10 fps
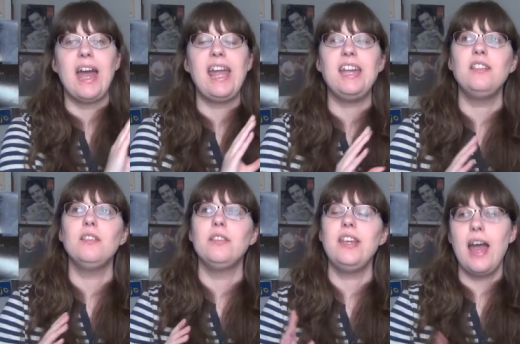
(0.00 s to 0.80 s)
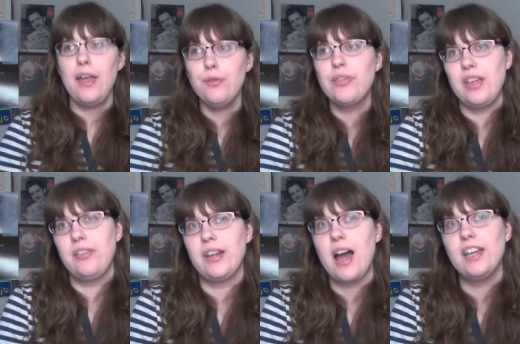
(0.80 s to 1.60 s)
And the other
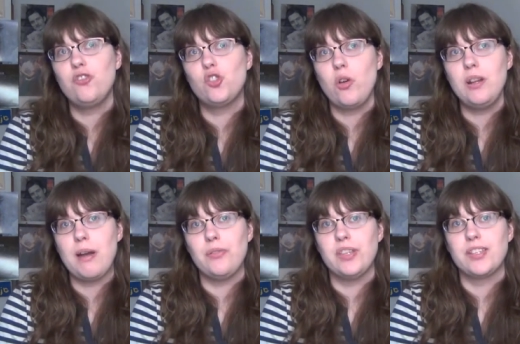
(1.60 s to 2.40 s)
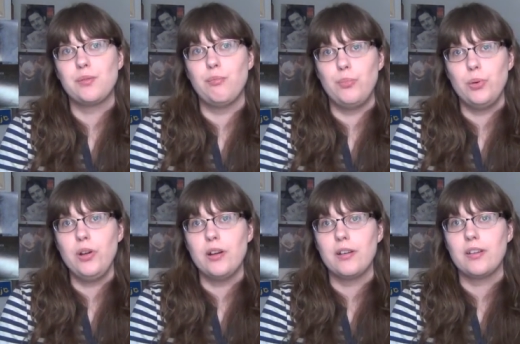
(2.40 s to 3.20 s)
thing that I enjoyed about this
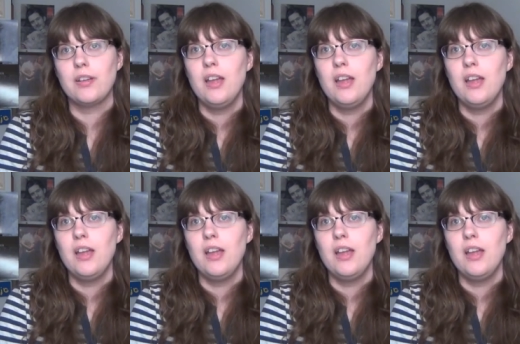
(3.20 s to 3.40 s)
book,